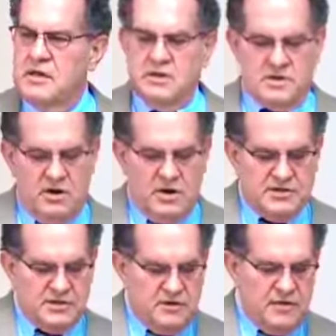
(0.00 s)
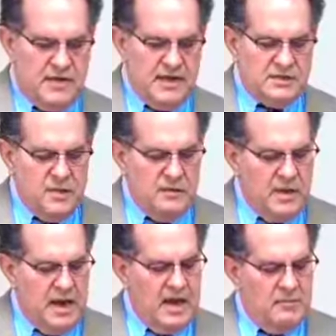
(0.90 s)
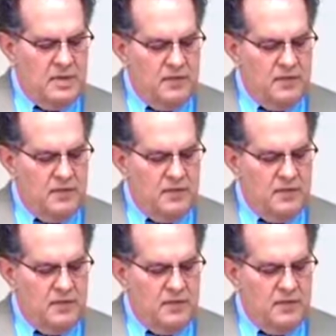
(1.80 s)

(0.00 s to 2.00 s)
concerning certain things we read,